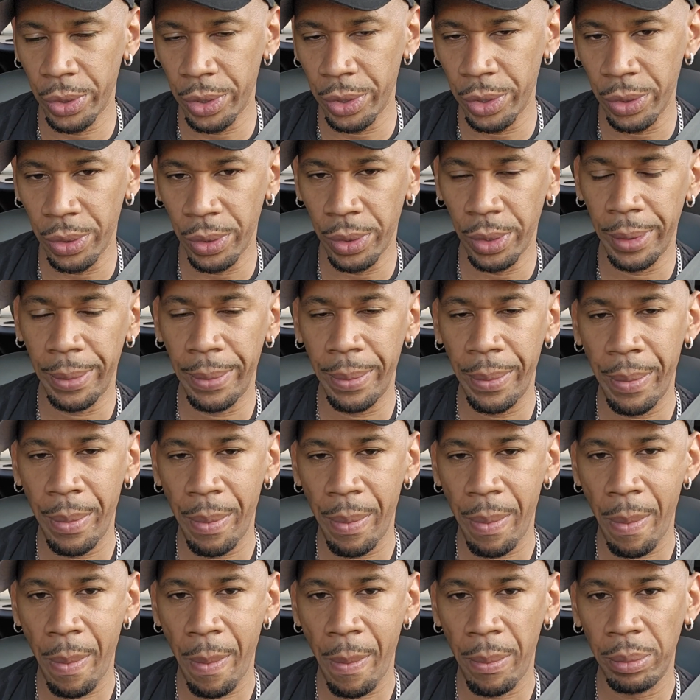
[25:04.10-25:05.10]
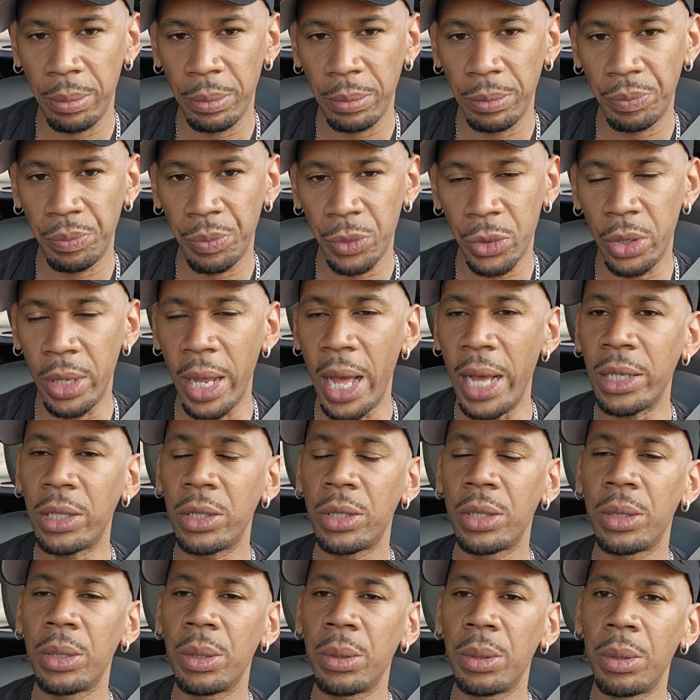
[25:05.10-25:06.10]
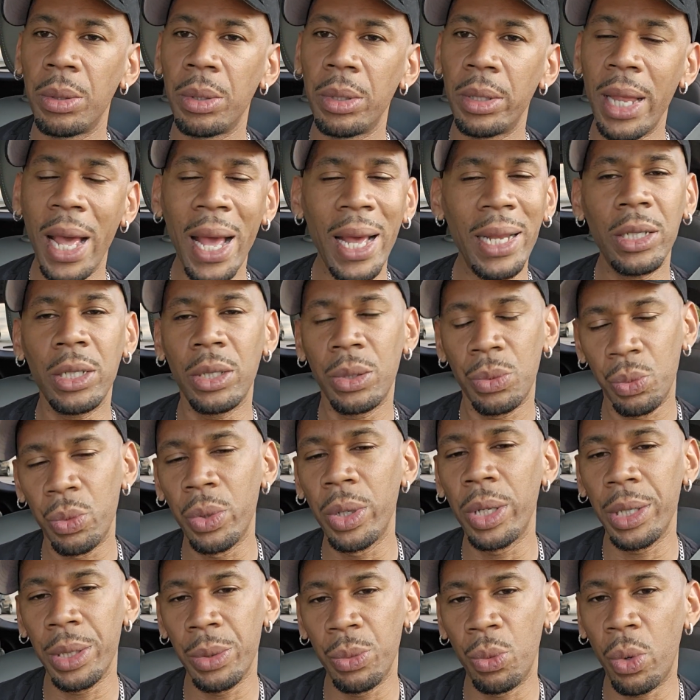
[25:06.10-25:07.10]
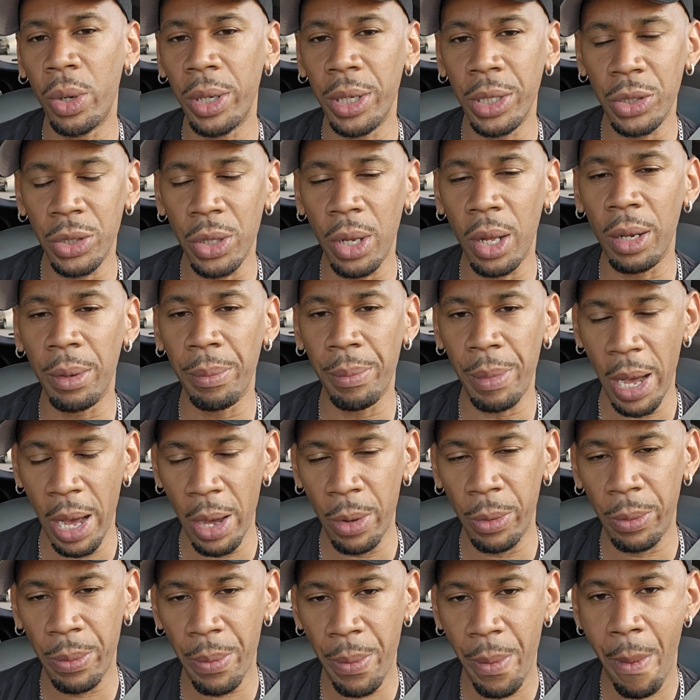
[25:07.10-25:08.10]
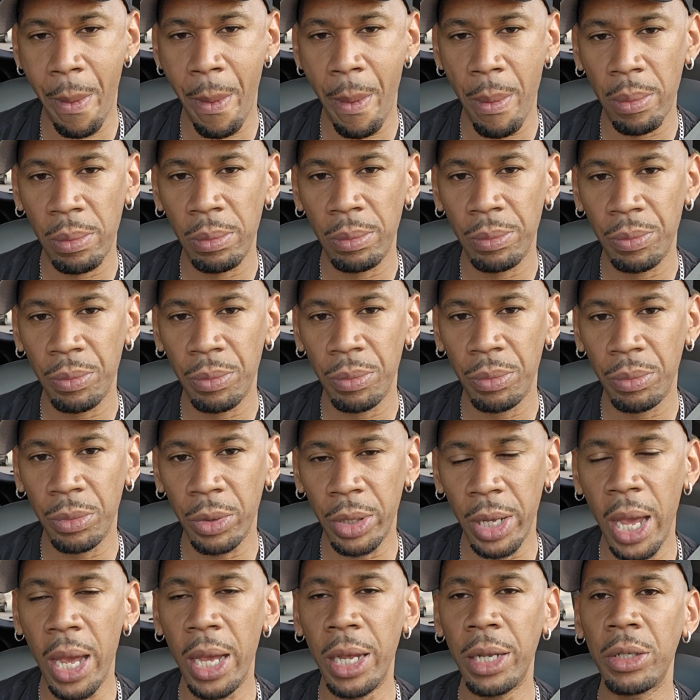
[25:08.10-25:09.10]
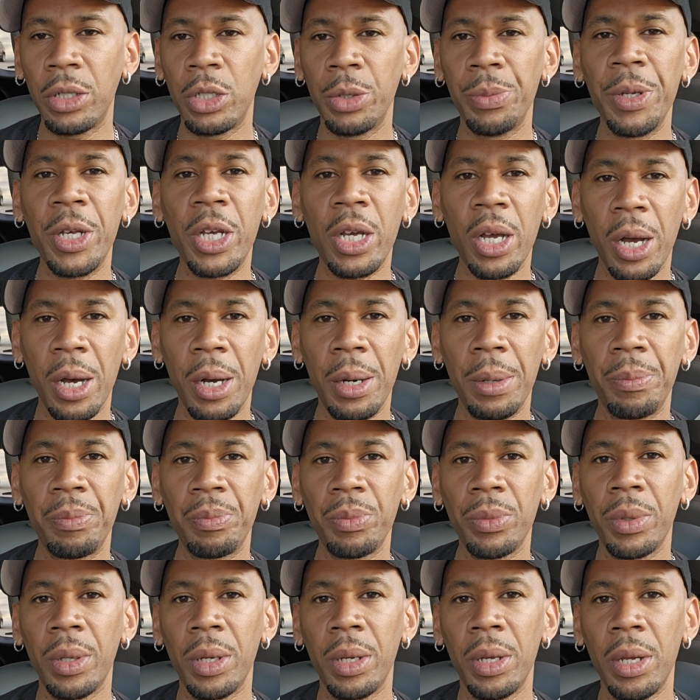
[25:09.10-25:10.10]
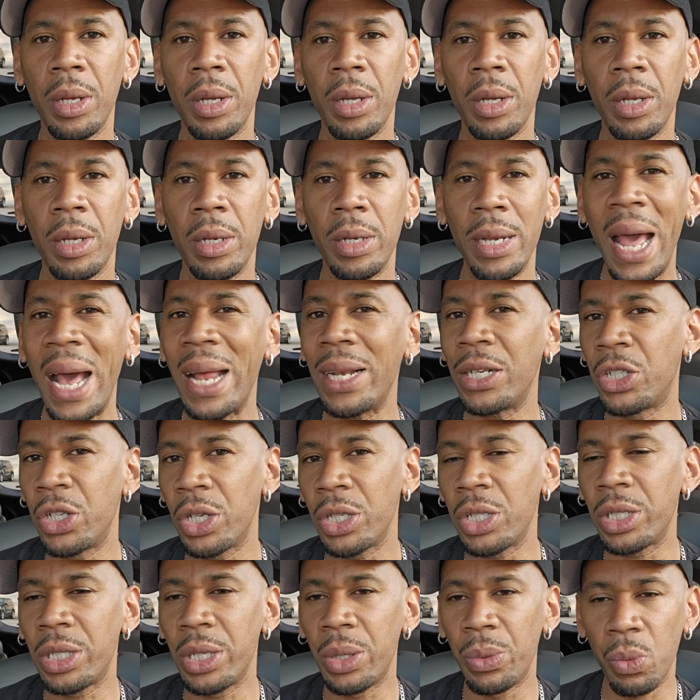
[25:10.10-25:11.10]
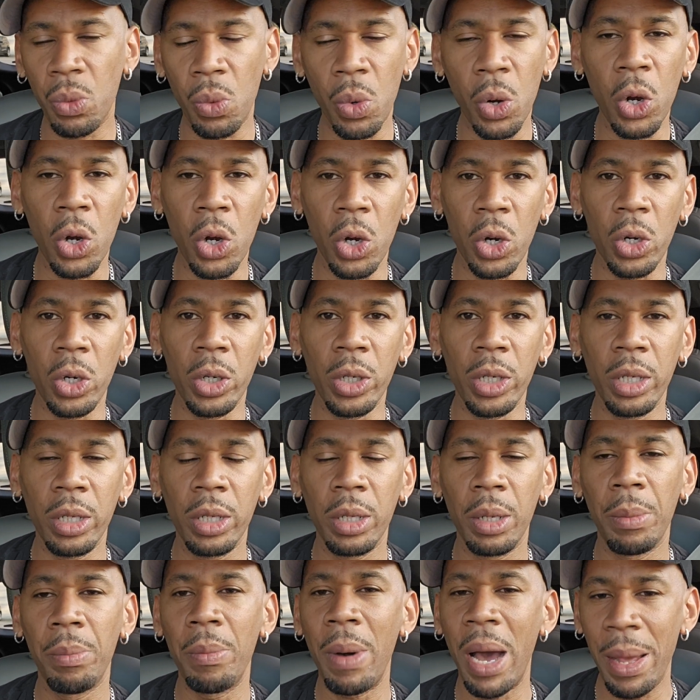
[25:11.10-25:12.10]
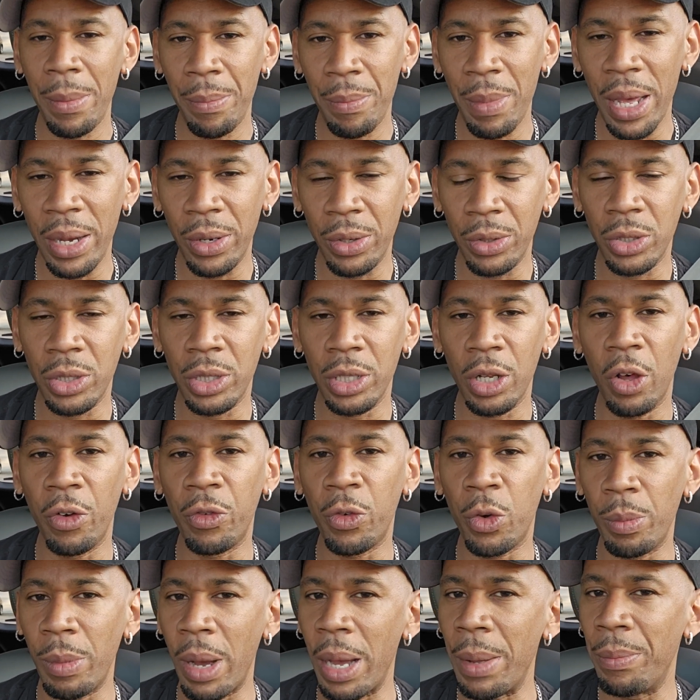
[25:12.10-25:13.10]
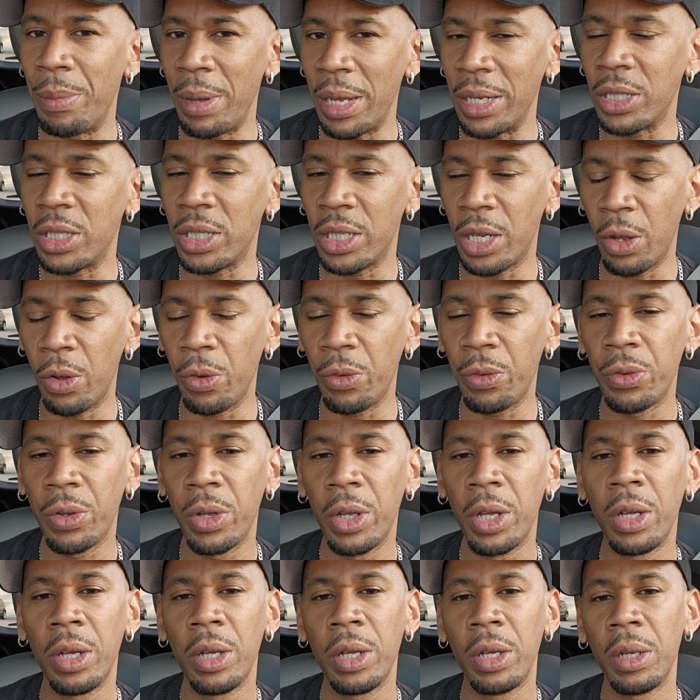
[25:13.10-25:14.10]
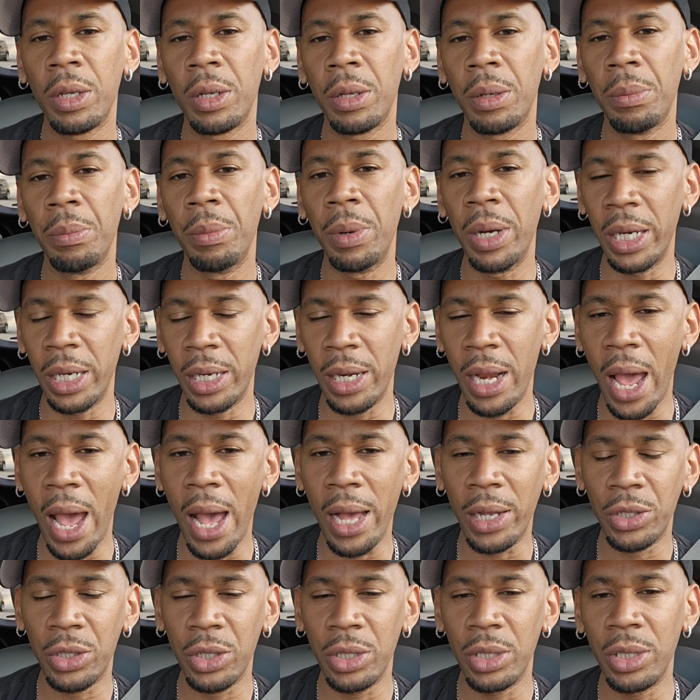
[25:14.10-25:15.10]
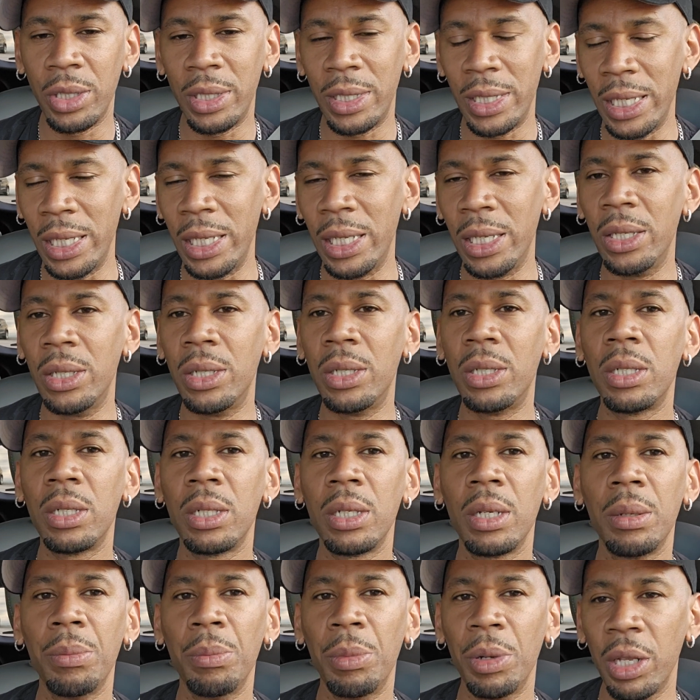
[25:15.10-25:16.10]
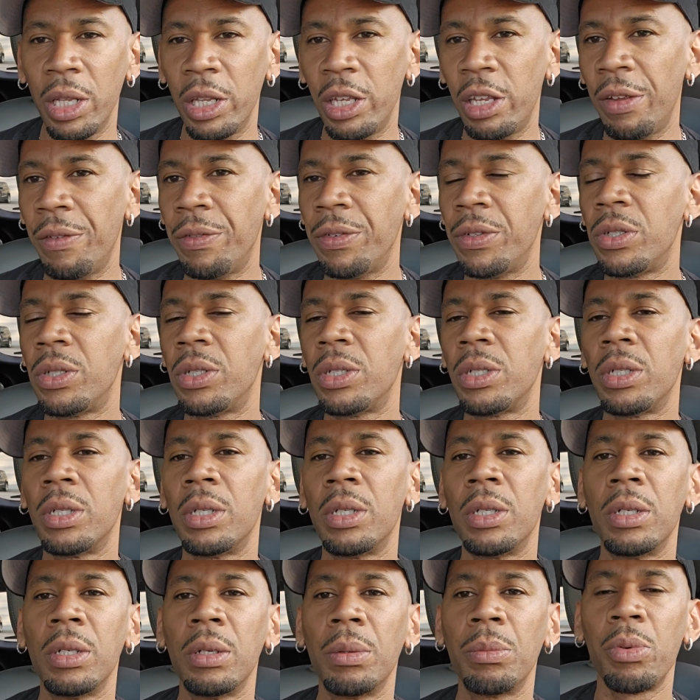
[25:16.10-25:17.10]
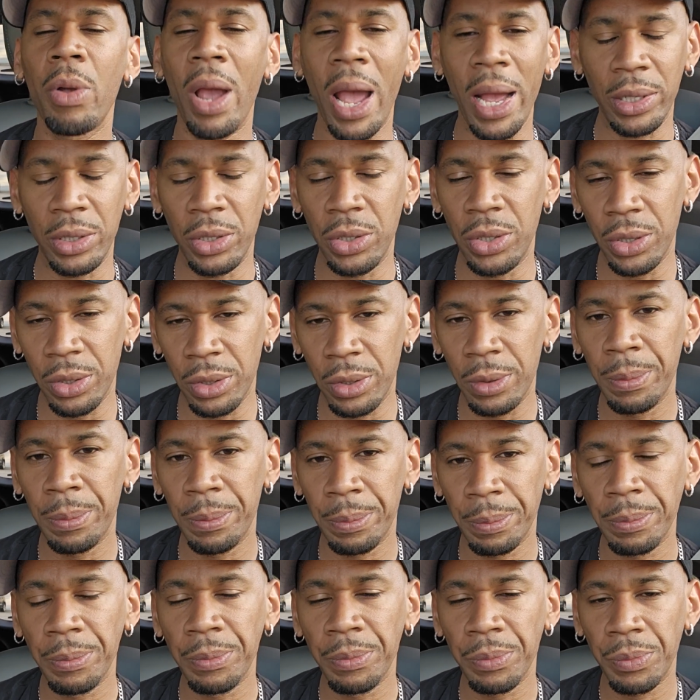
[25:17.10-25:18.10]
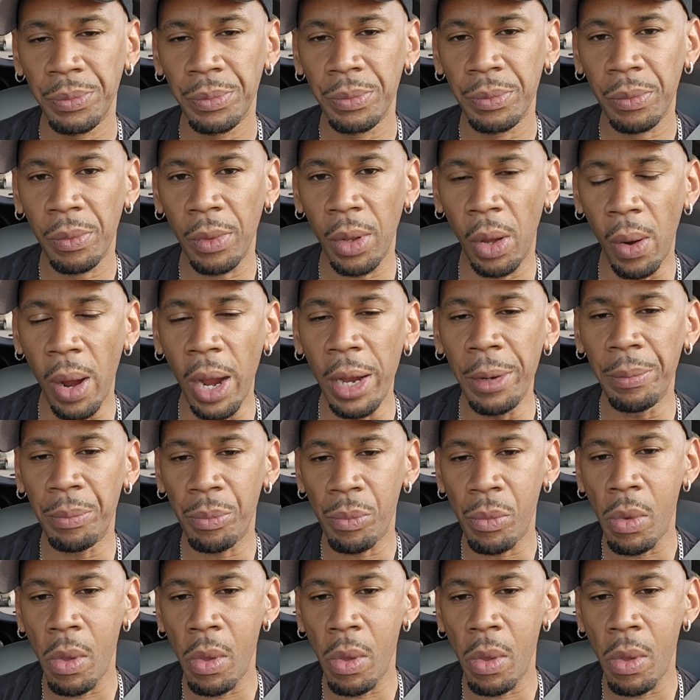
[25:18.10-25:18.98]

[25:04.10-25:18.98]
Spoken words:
can do it. So that's really what it's all about, okay? To become, not just in word, my better self or my best self, but in actions, deeds, beliefs, practices. All right?